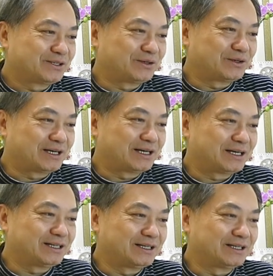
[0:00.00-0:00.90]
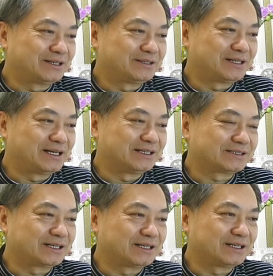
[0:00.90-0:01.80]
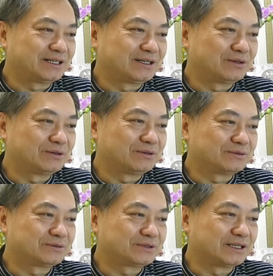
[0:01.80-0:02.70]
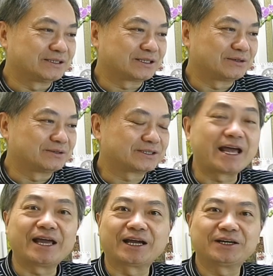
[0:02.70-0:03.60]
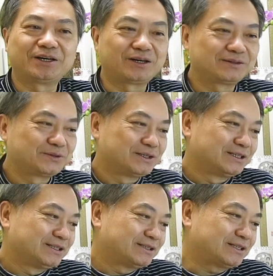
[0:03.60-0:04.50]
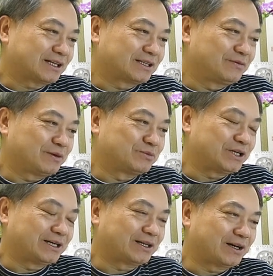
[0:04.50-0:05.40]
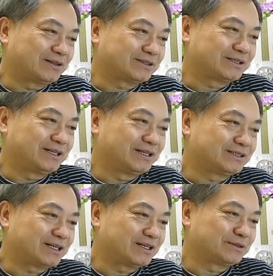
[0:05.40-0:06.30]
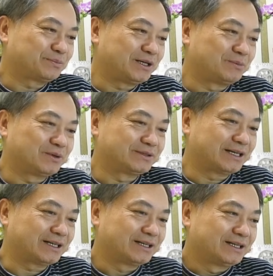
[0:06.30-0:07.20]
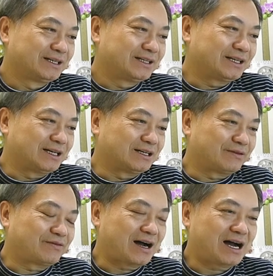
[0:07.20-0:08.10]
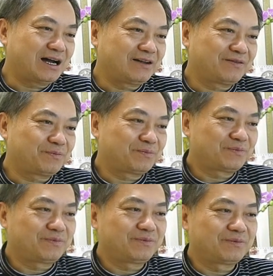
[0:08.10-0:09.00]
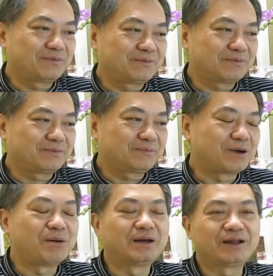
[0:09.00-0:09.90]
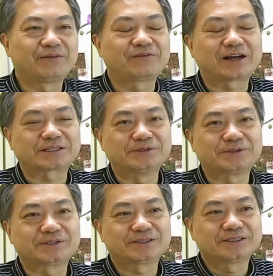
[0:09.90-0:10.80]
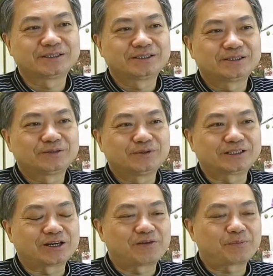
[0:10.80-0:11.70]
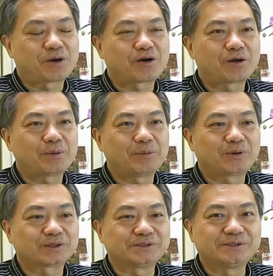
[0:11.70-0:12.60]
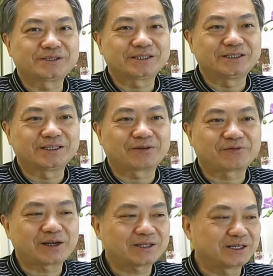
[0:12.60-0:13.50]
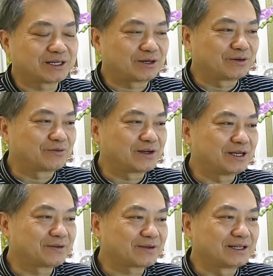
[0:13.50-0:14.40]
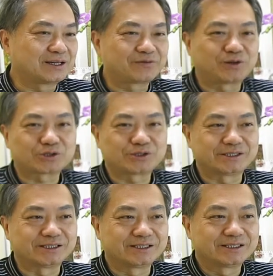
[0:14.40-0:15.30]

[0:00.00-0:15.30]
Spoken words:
So there's a saying, starting from Qing Dynasty, telling people that there are 5 permanent factors which are of paramount importance in affecting our faith and our fortune.